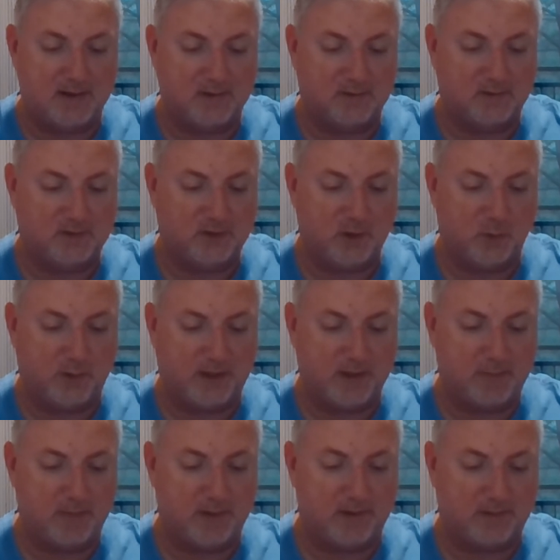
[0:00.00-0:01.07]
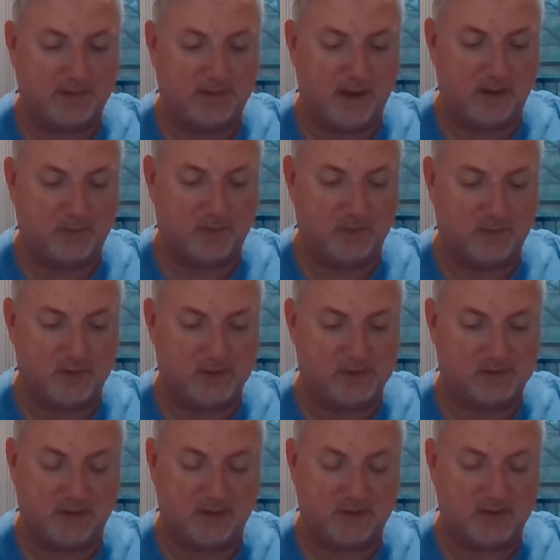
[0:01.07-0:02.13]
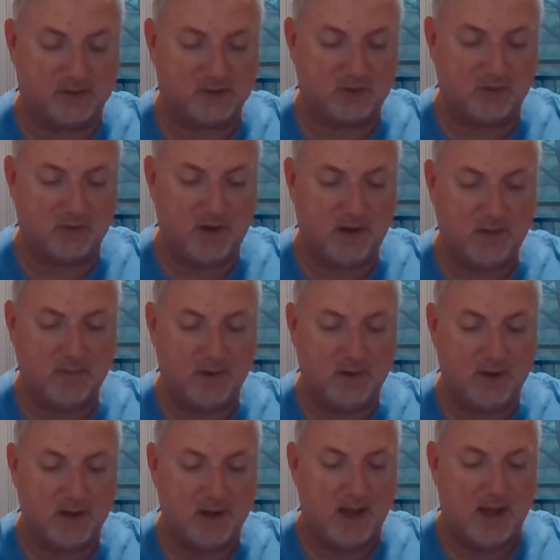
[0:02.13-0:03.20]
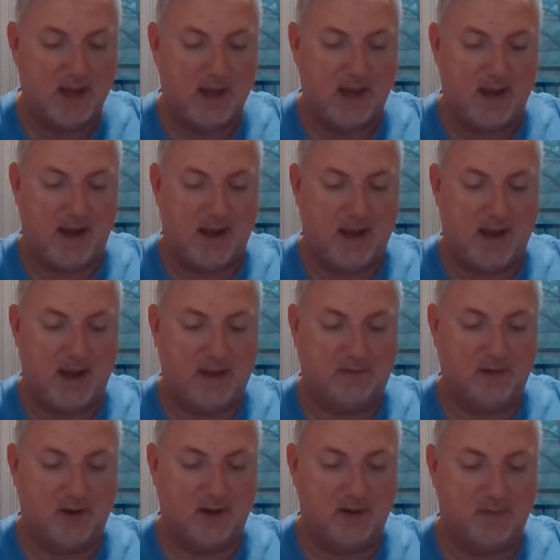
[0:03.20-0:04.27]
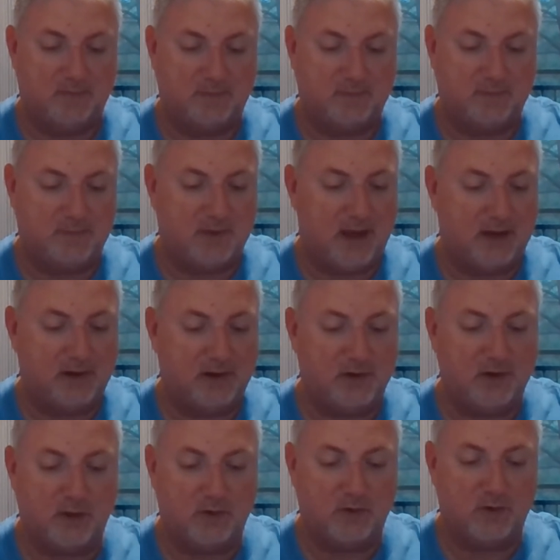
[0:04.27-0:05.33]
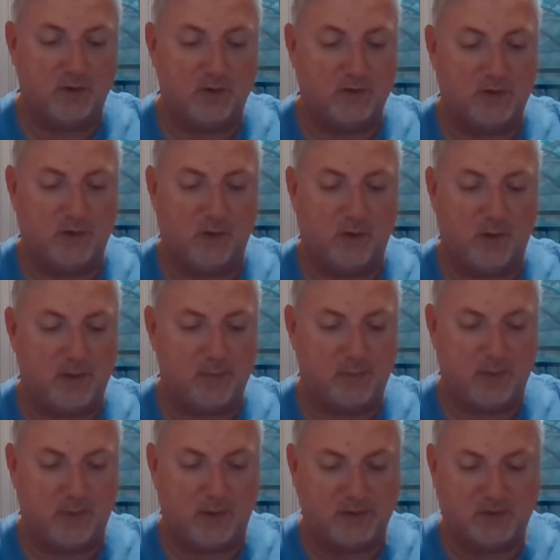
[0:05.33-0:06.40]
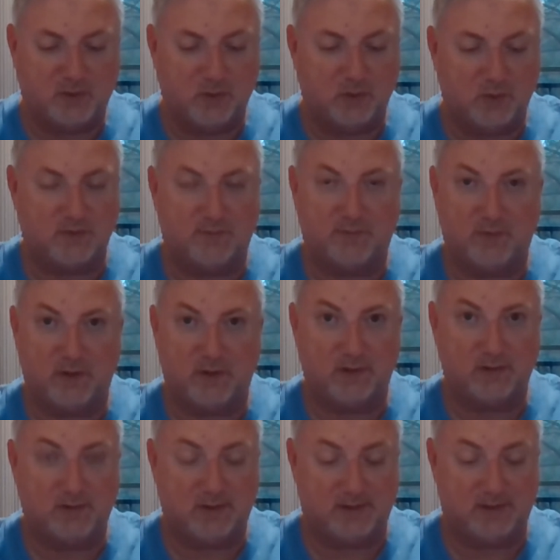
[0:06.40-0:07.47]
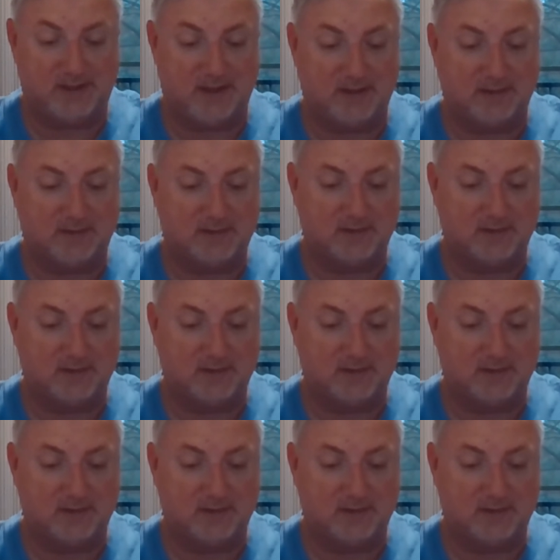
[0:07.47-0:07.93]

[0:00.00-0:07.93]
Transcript: we get back down to this stream, and had another probably 200-foot ascent.